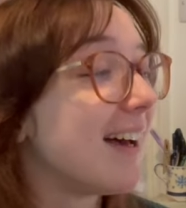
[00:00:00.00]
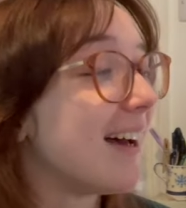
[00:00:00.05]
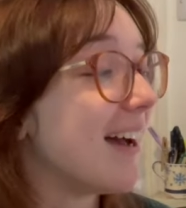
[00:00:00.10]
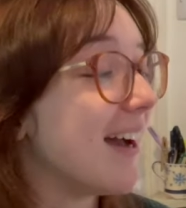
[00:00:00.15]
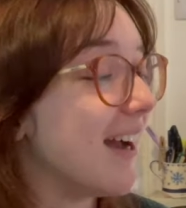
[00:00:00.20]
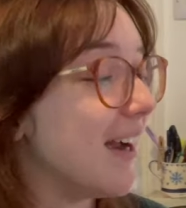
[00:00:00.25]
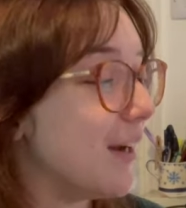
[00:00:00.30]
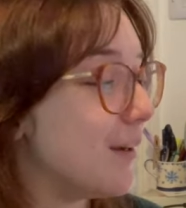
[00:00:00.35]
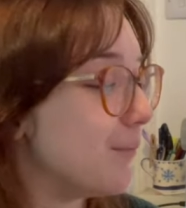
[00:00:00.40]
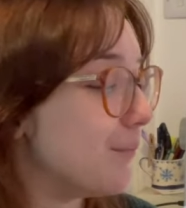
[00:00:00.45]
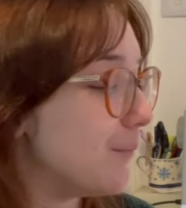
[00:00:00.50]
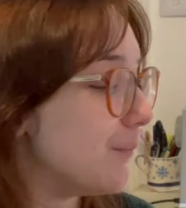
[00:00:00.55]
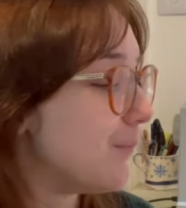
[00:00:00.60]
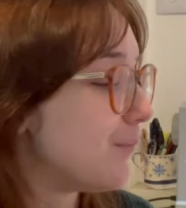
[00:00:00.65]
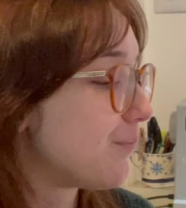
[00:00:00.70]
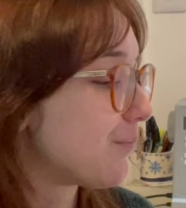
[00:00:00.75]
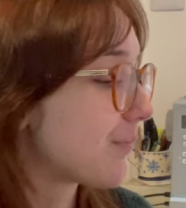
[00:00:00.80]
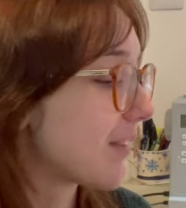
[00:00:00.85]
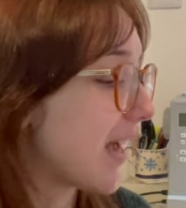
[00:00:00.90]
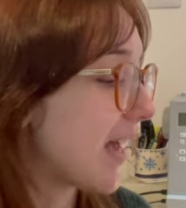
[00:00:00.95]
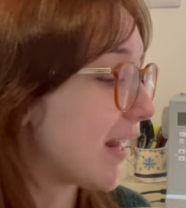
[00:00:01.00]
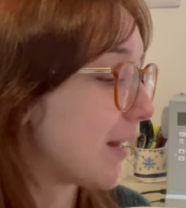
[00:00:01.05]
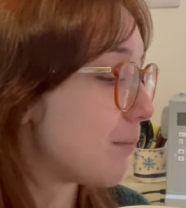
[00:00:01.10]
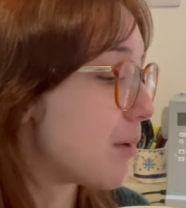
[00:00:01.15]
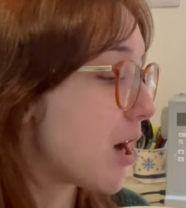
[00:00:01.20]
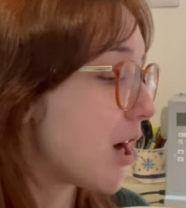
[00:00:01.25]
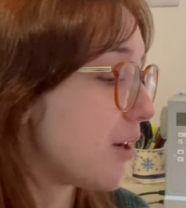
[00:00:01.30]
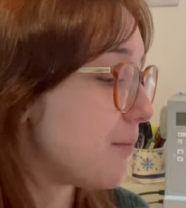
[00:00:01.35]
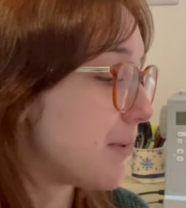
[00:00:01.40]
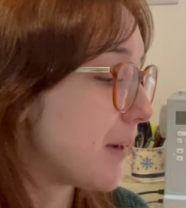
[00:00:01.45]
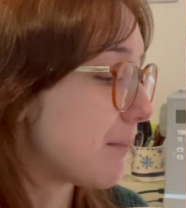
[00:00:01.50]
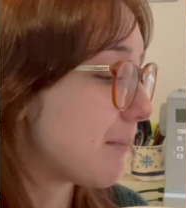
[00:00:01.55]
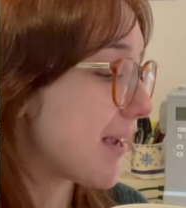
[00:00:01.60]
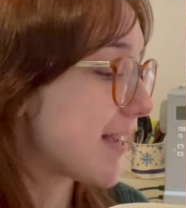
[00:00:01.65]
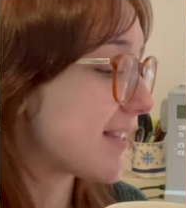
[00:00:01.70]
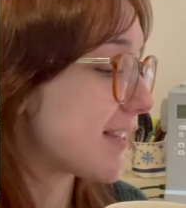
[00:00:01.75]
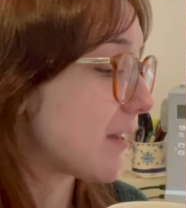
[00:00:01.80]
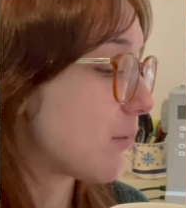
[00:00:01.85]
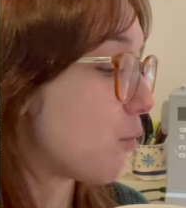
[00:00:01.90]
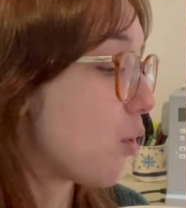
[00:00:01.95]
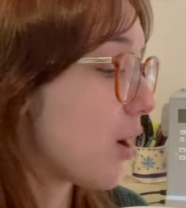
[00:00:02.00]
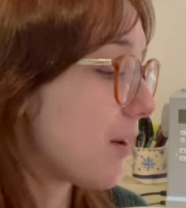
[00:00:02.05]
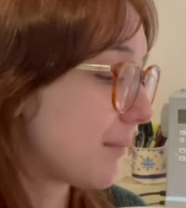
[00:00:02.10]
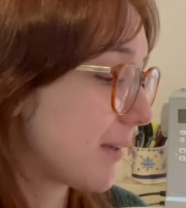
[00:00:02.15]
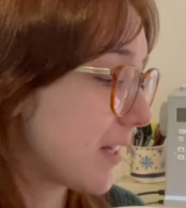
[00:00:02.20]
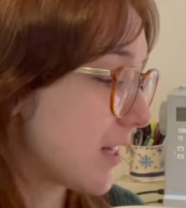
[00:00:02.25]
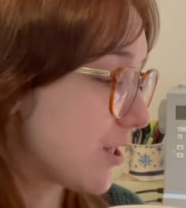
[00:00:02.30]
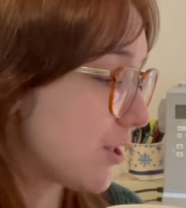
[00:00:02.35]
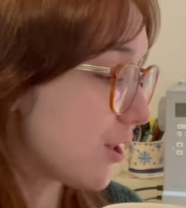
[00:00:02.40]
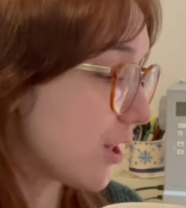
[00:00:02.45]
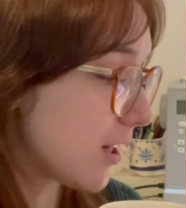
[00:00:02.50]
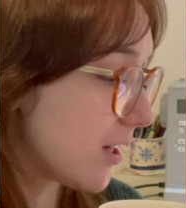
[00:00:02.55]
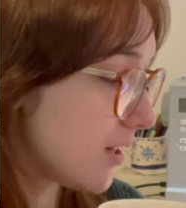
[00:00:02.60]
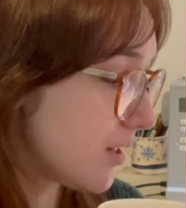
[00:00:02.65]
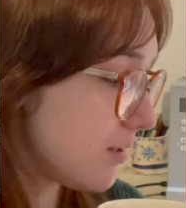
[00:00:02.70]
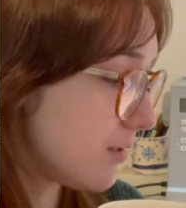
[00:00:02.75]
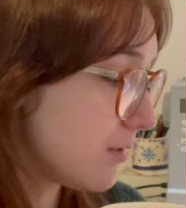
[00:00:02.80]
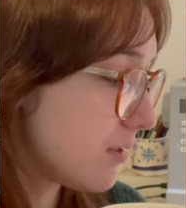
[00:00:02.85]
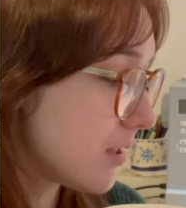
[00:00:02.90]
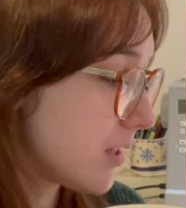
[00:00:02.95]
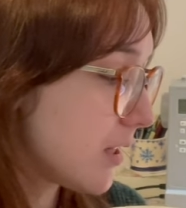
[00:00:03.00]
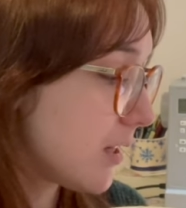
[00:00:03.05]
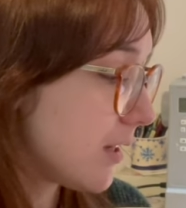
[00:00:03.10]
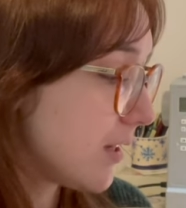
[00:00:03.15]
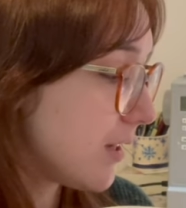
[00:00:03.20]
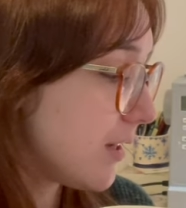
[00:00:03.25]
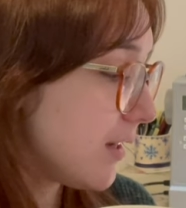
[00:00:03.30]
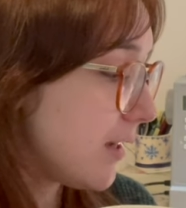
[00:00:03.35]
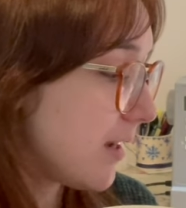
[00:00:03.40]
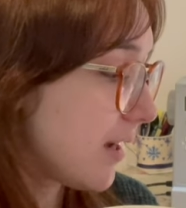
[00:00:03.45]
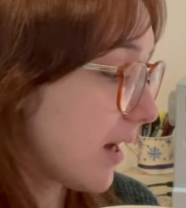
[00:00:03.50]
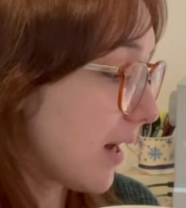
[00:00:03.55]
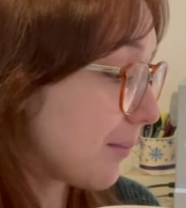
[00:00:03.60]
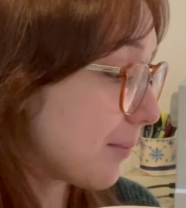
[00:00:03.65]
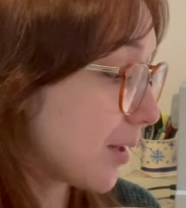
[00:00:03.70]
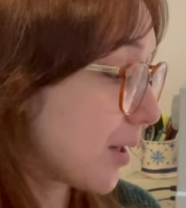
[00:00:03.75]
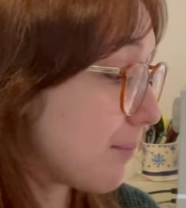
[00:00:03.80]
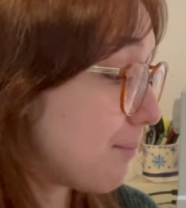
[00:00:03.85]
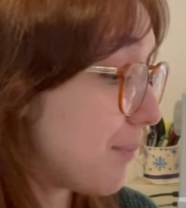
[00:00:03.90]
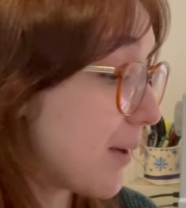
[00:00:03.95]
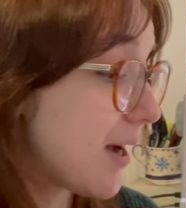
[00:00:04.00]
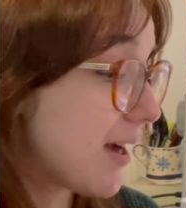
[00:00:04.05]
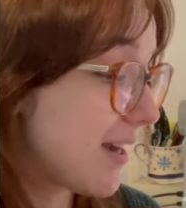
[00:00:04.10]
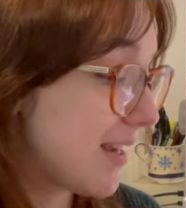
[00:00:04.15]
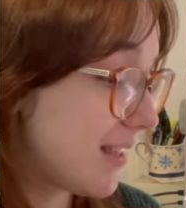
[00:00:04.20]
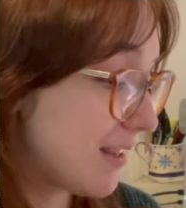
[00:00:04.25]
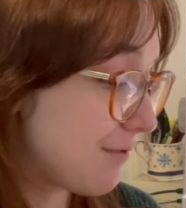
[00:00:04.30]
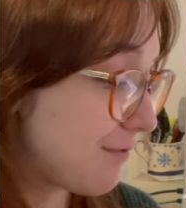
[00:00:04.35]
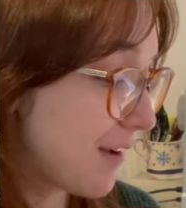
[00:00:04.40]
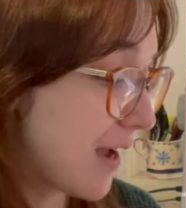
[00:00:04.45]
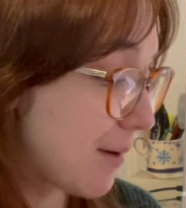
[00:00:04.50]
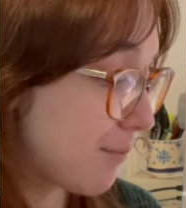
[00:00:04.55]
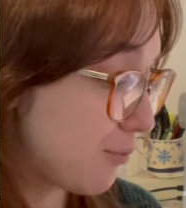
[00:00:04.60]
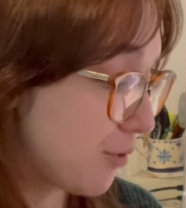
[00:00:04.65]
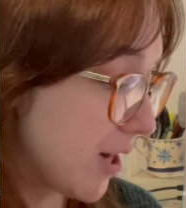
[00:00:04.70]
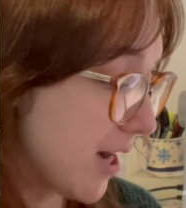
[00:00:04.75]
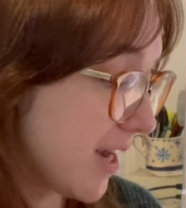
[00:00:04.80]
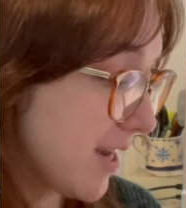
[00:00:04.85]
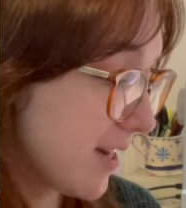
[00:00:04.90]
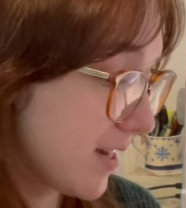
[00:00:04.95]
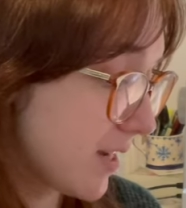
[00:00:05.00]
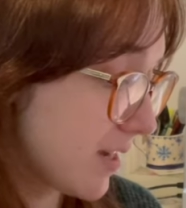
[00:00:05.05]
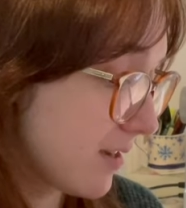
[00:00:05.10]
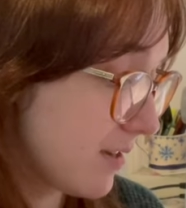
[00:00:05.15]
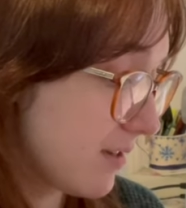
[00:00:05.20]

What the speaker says: And I'm hoping basically what I'm gonna do, I'm gonna buy the fabric